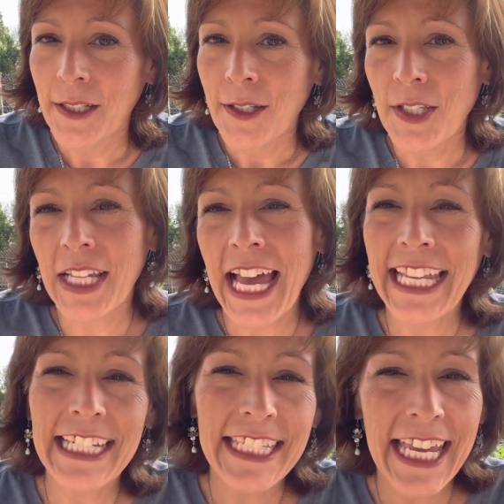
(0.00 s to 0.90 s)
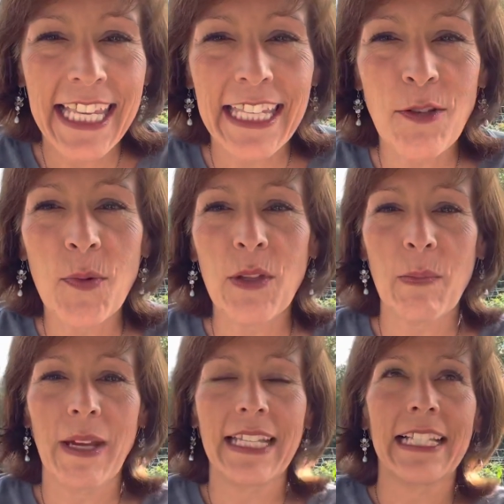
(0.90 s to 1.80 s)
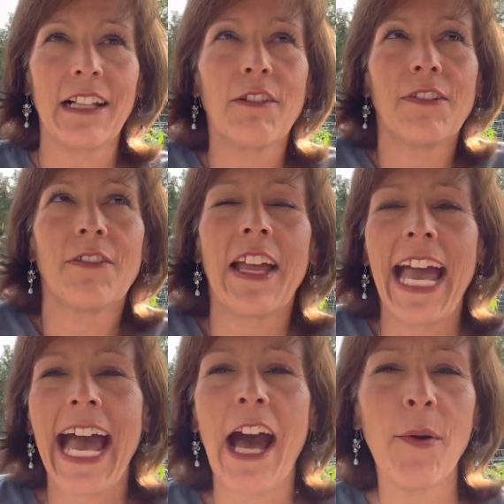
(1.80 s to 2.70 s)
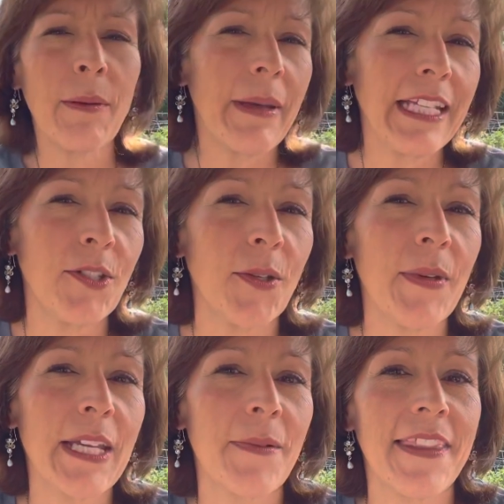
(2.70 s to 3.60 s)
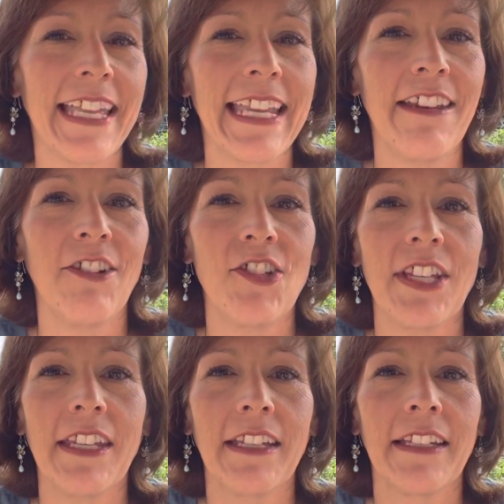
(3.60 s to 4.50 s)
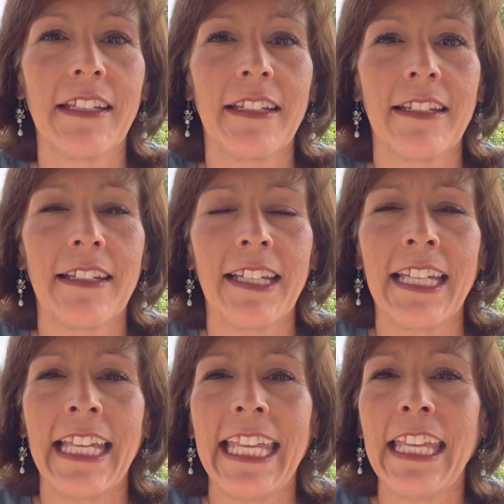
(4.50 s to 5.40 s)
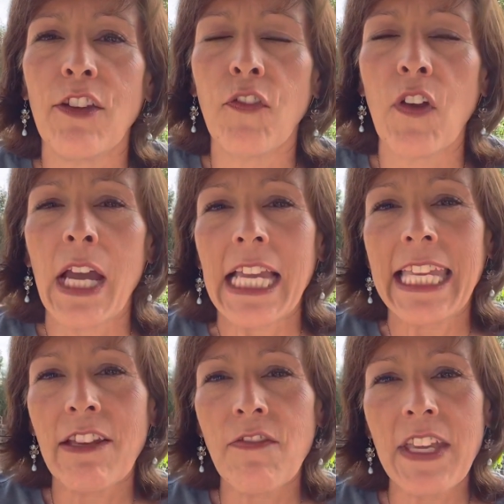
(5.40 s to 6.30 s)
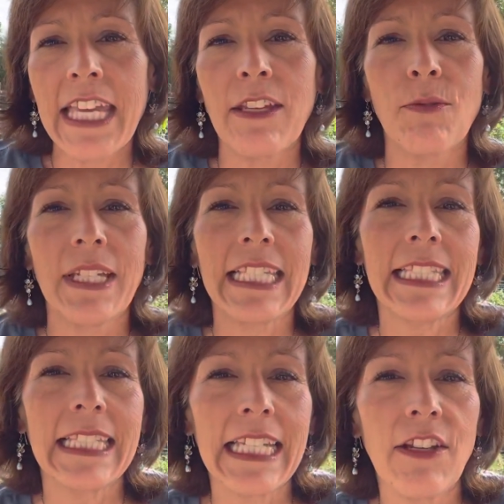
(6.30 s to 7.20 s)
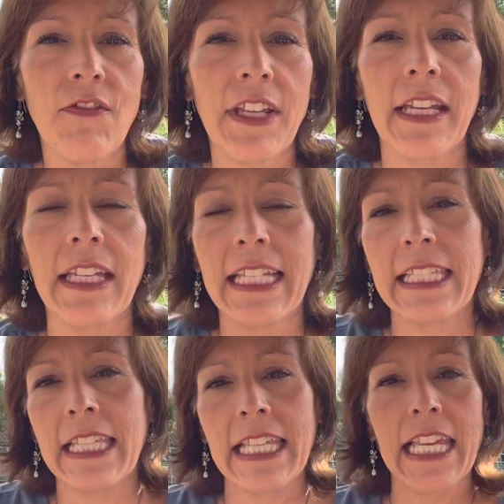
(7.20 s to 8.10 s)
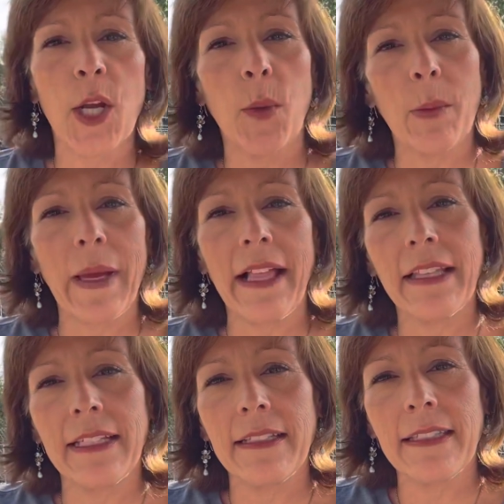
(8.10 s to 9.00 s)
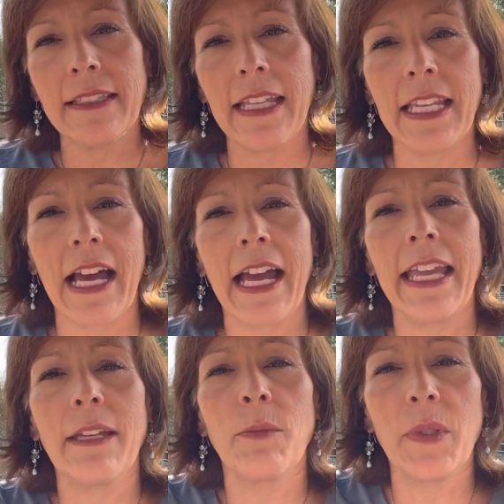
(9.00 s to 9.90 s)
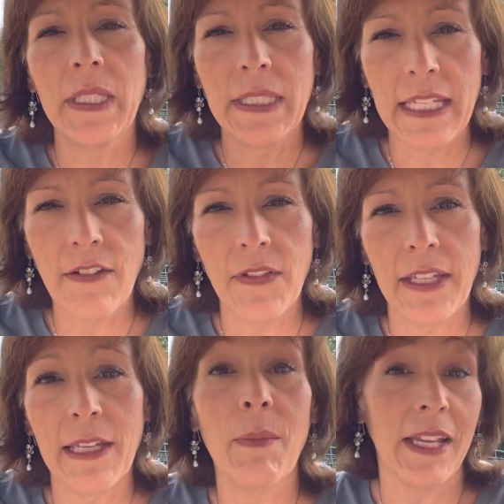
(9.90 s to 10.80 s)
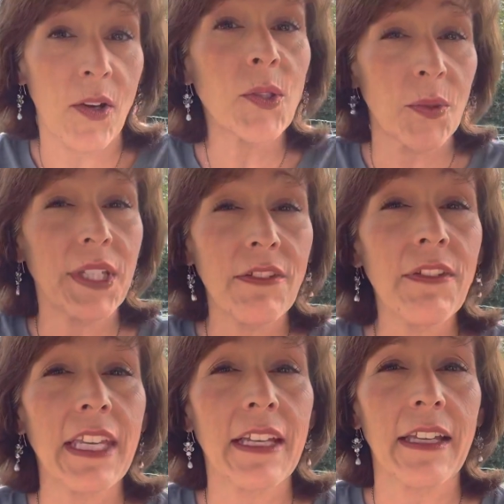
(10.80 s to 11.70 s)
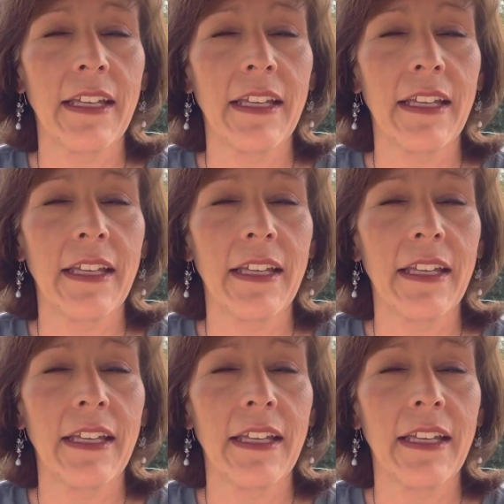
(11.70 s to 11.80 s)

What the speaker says: to kind of check in with myself of how am I doing with that energy? If giving and receiving is an equal balance and I am receiving, am I also giving?